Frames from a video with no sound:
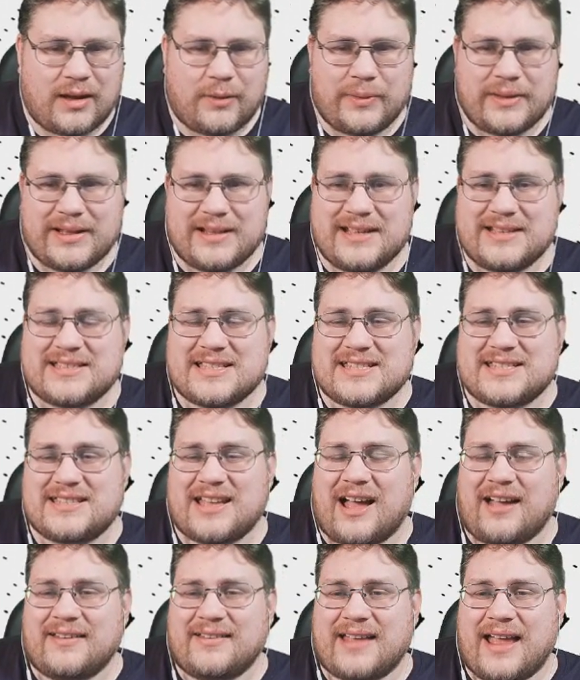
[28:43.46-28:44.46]
at least it's
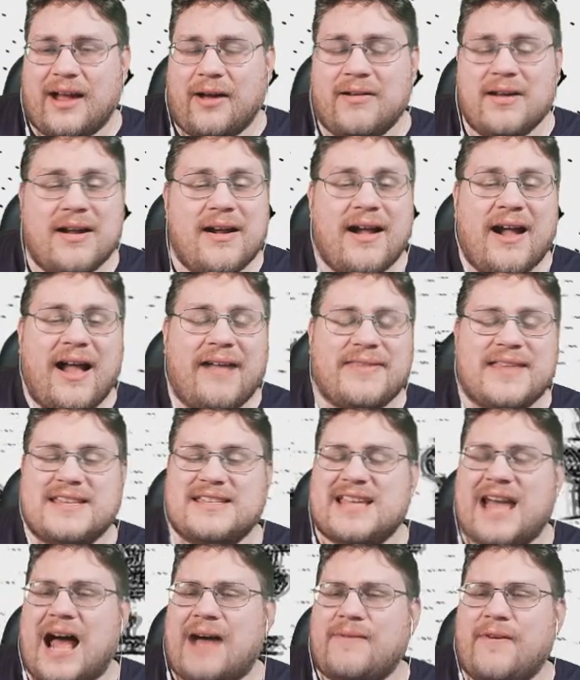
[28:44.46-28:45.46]
done now. And there's
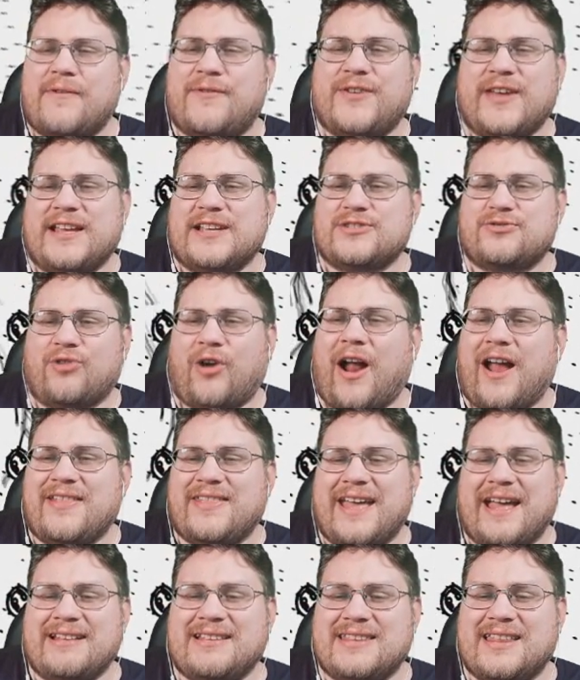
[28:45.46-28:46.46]
other things right at
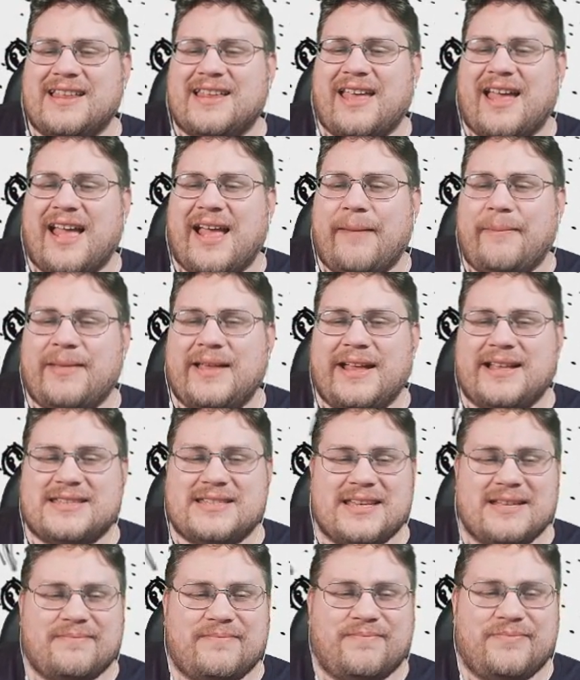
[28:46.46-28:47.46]
the end of the game we need
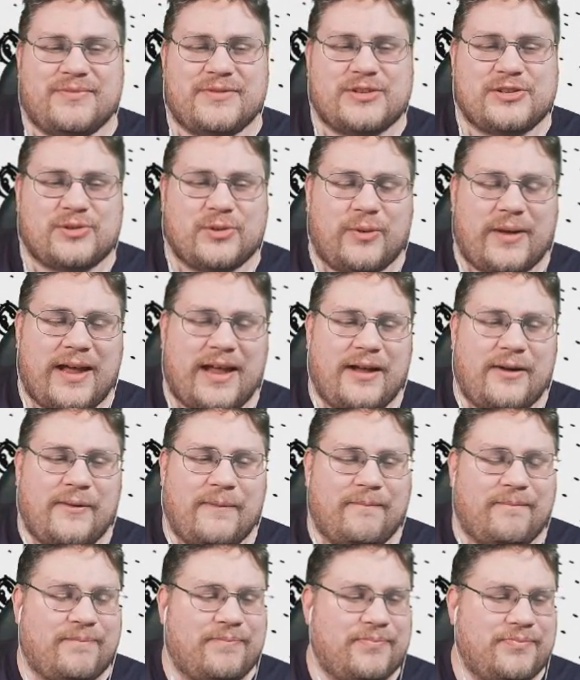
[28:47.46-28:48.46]
to sort out.
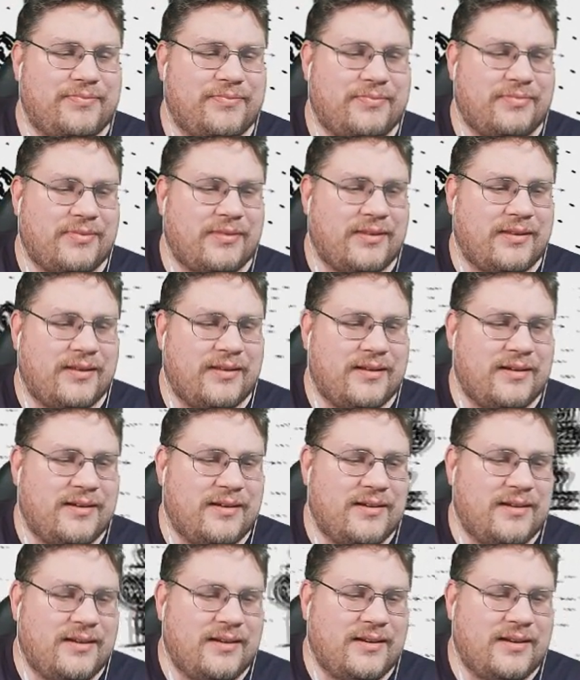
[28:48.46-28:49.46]

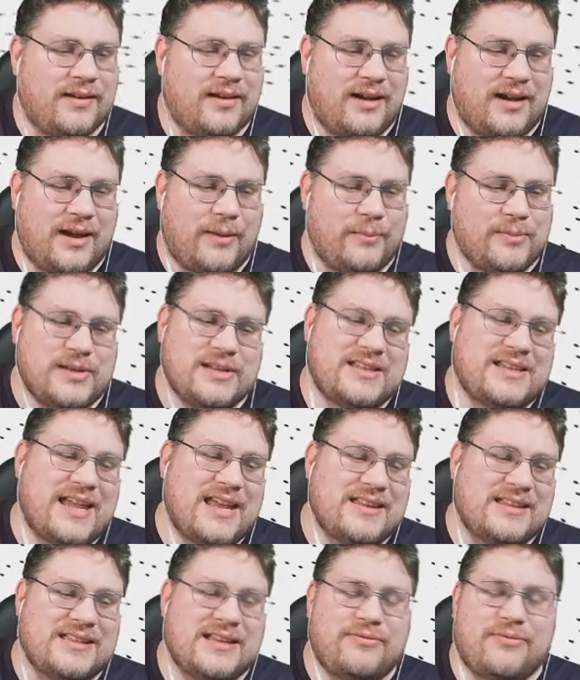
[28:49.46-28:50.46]
We need to
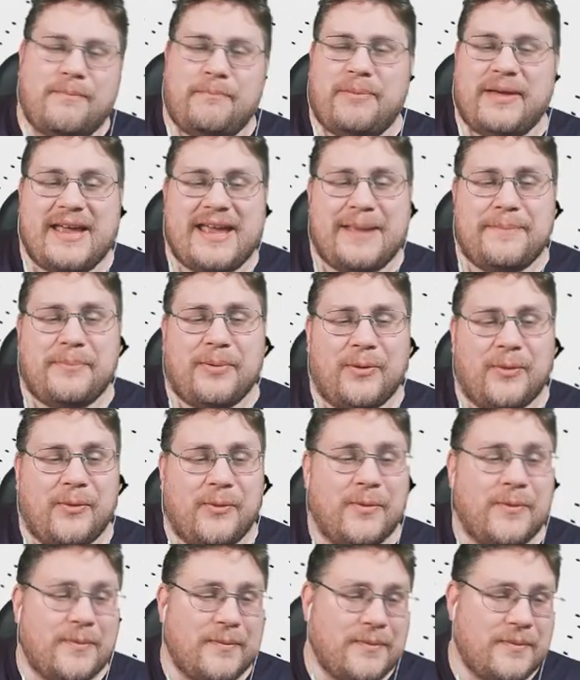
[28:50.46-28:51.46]
get the different
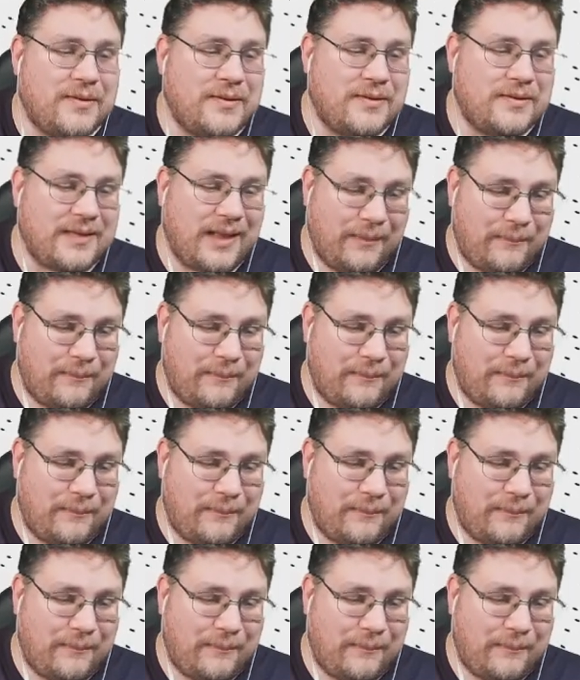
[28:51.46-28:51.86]
people and